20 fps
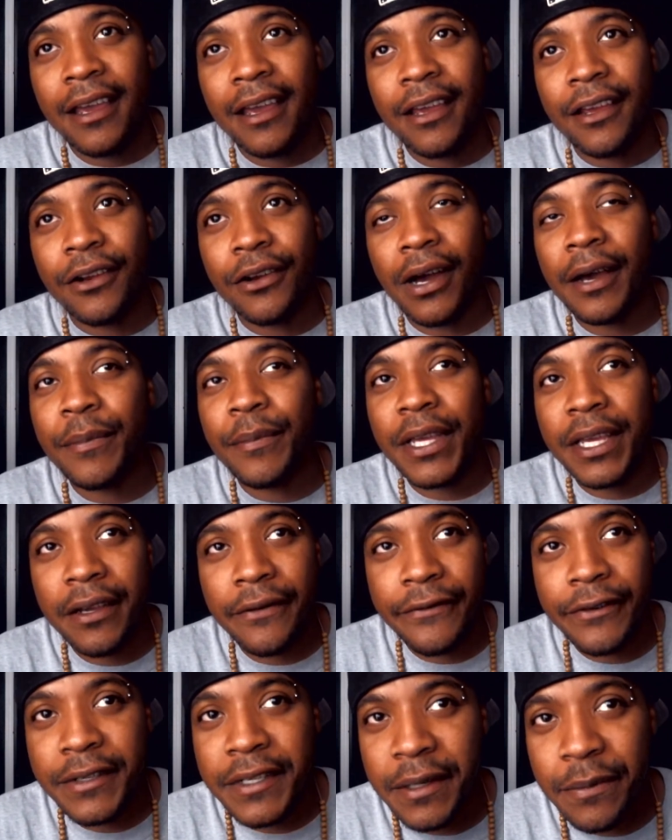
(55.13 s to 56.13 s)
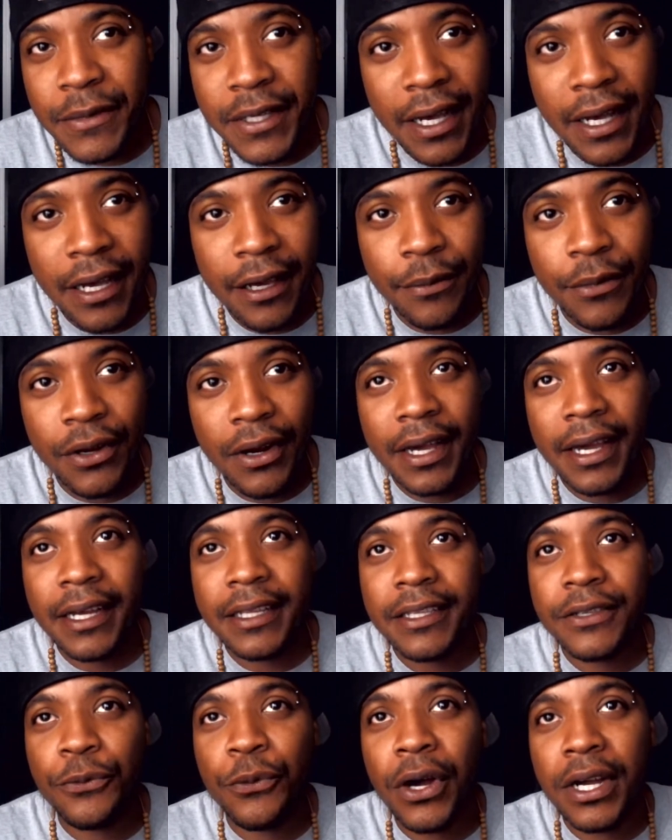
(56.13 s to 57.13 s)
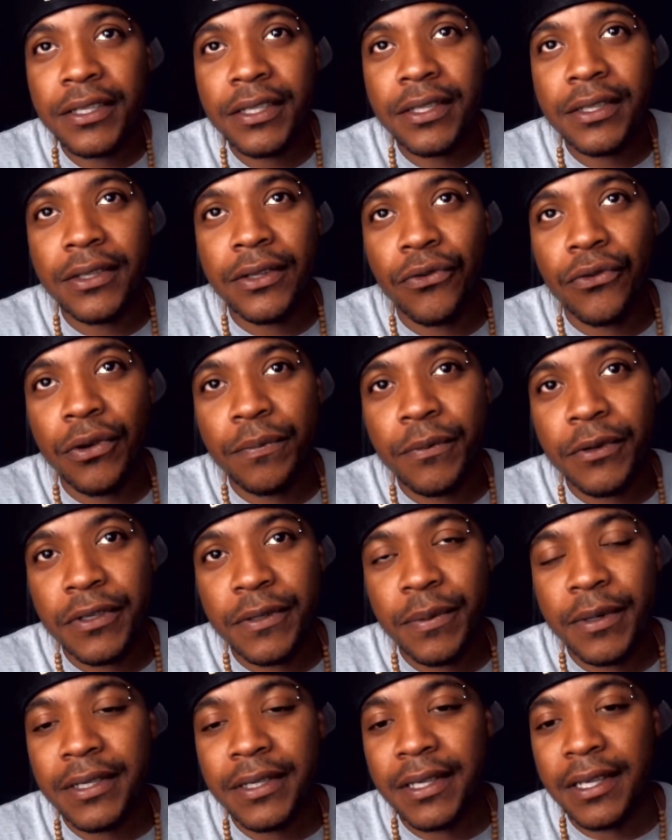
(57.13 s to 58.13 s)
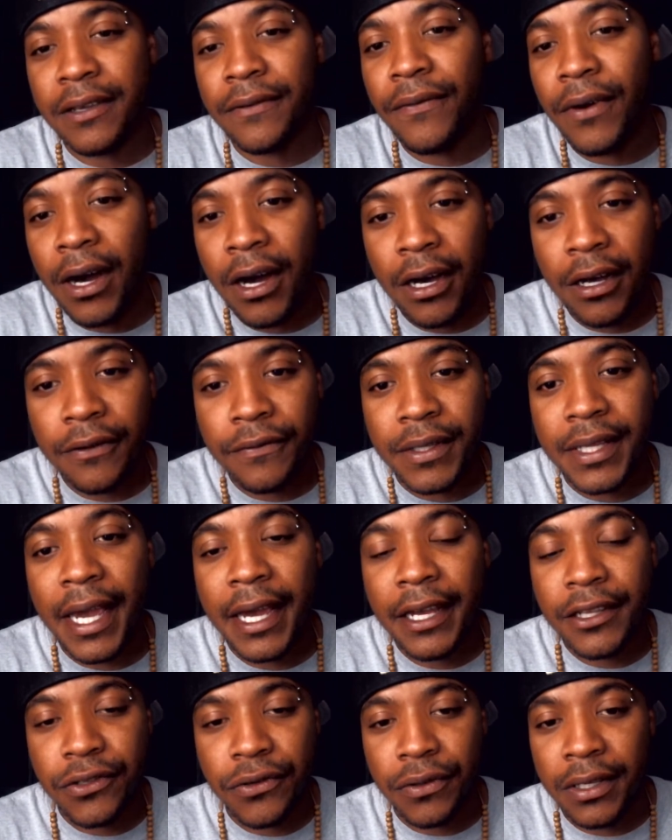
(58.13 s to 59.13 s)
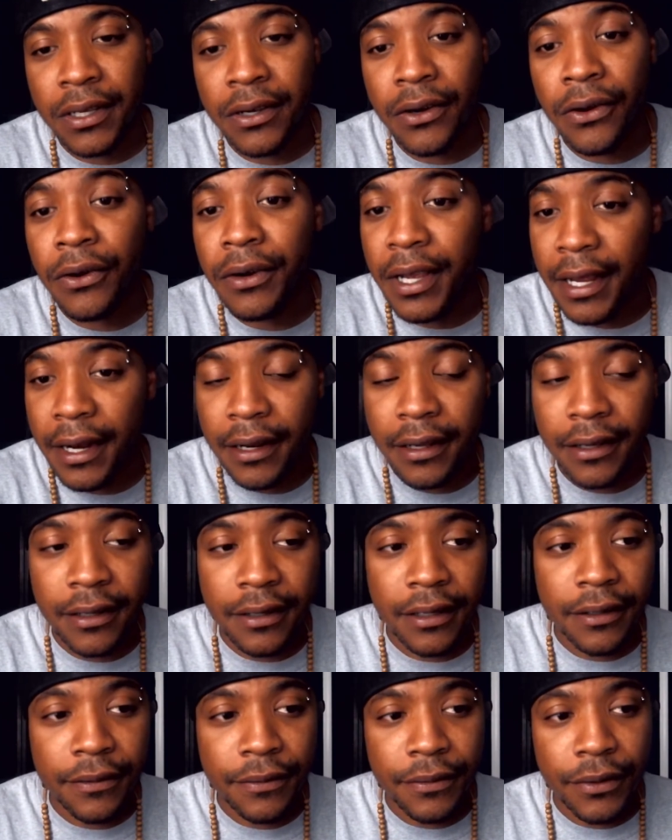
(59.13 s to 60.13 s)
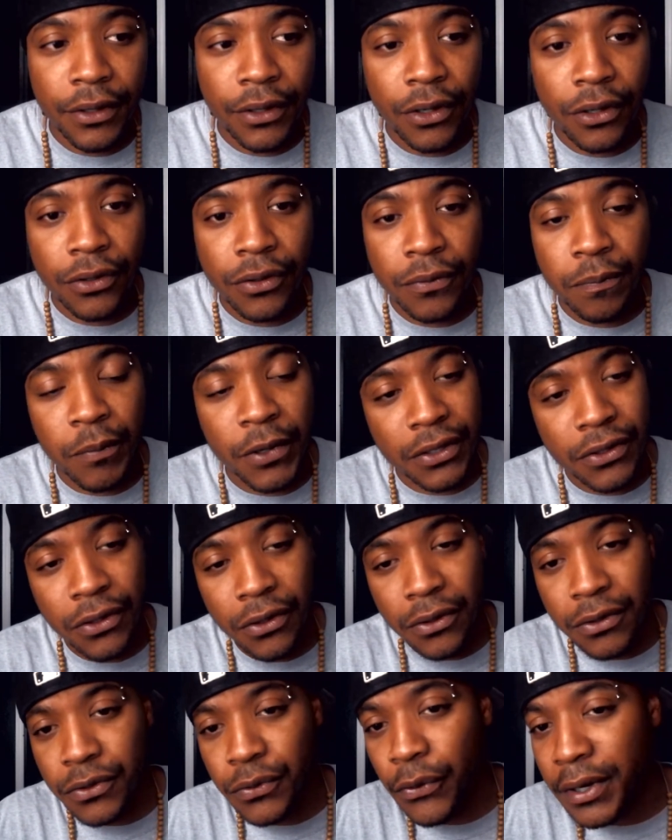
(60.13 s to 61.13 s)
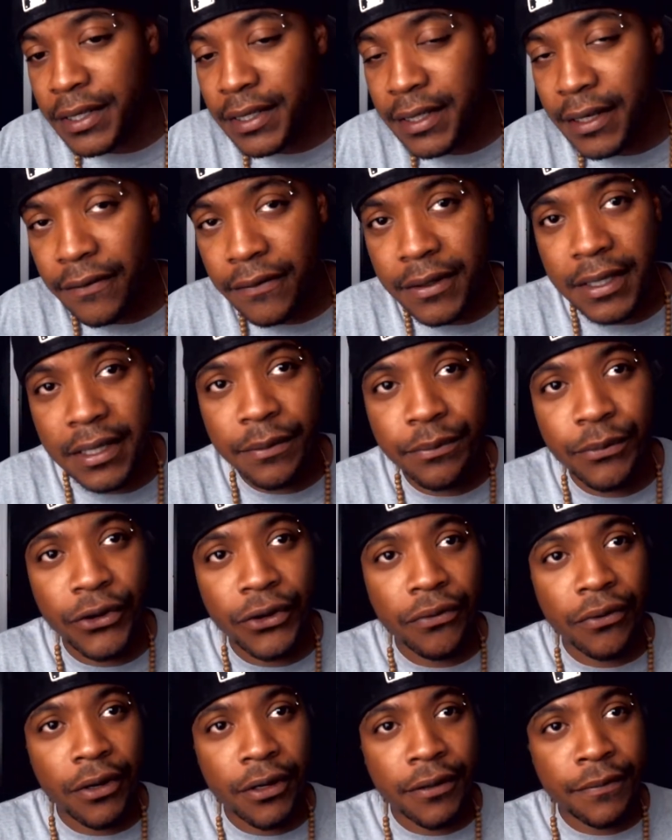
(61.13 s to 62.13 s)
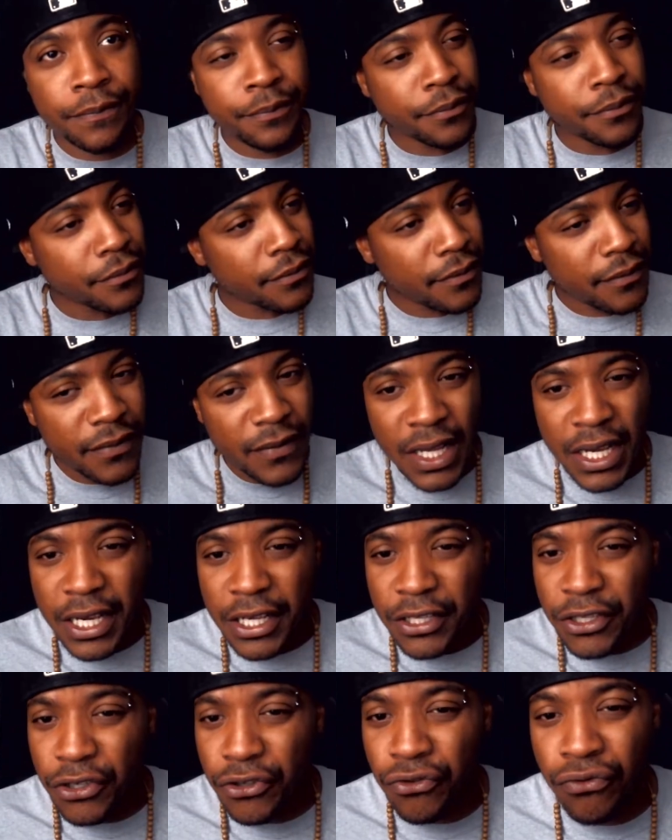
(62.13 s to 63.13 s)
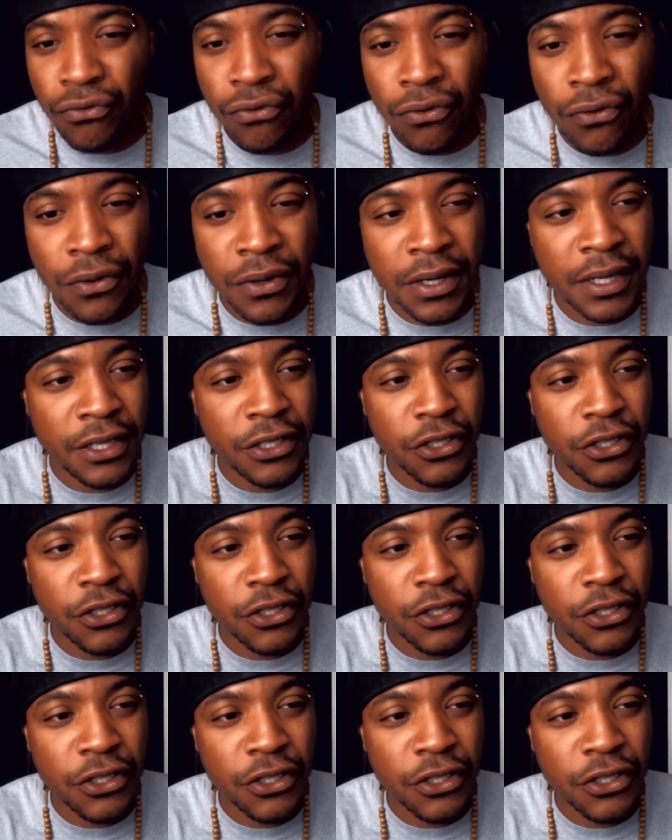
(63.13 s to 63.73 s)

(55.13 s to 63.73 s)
You know, I've been here for some time. You know, I got to watch the crypto space evolve naturally, organically. You know, but during 2017 bull run, it just drew in